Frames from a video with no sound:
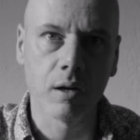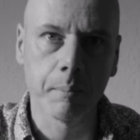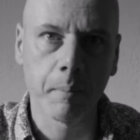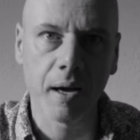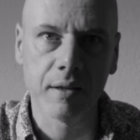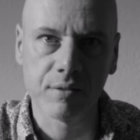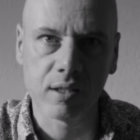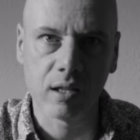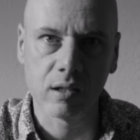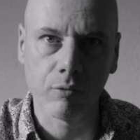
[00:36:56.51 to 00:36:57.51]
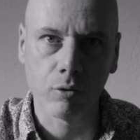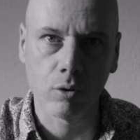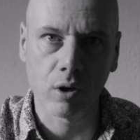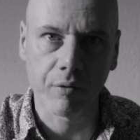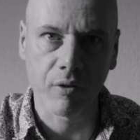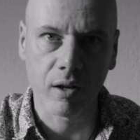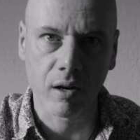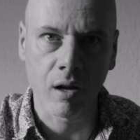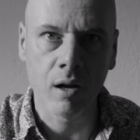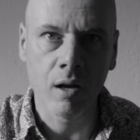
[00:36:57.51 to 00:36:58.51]
my street
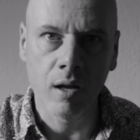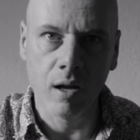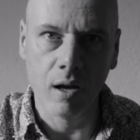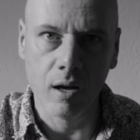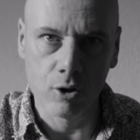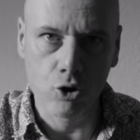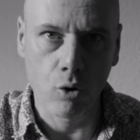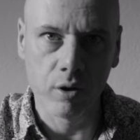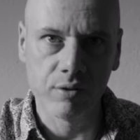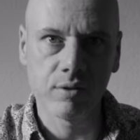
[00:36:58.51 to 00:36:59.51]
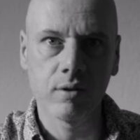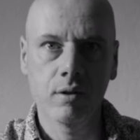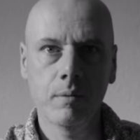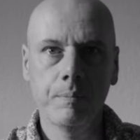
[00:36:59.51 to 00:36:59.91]
photographer choice.